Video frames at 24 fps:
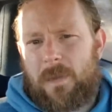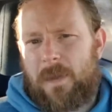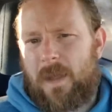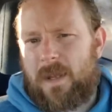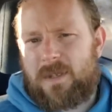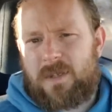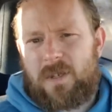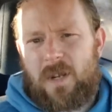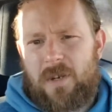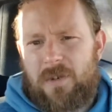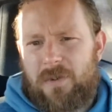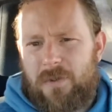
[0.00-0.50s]

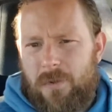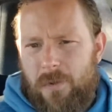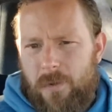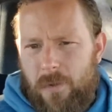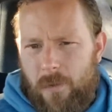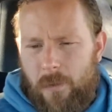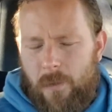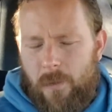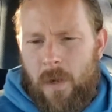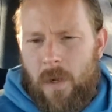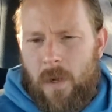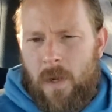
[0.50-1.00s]
That's not
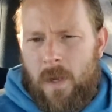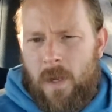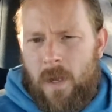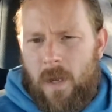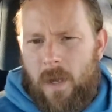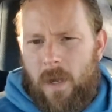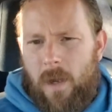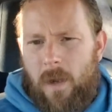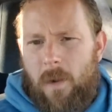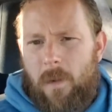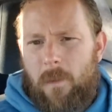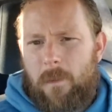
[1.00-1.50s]
true,
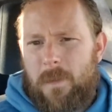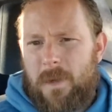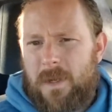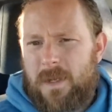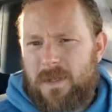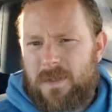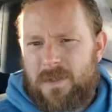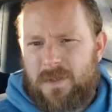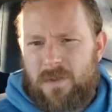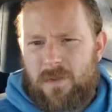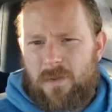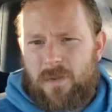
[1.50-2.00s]

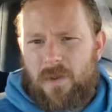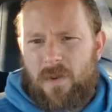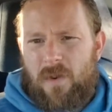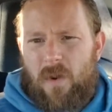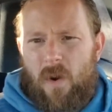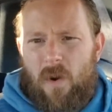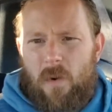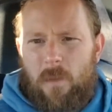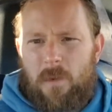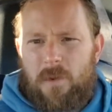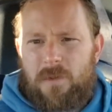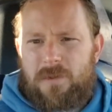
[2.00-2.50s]
because you can
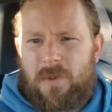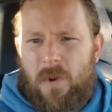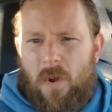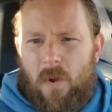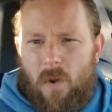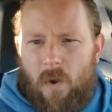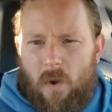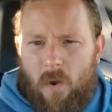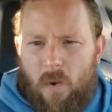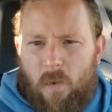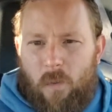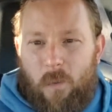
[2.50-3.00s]
almost
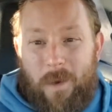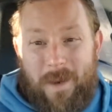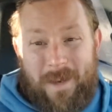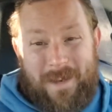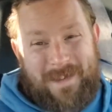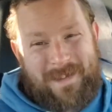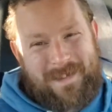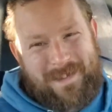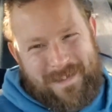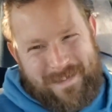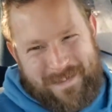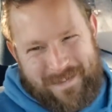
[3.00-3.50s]

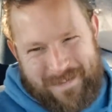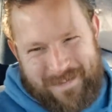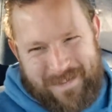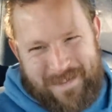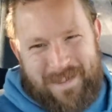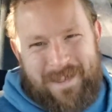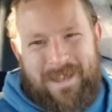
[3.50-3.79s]
always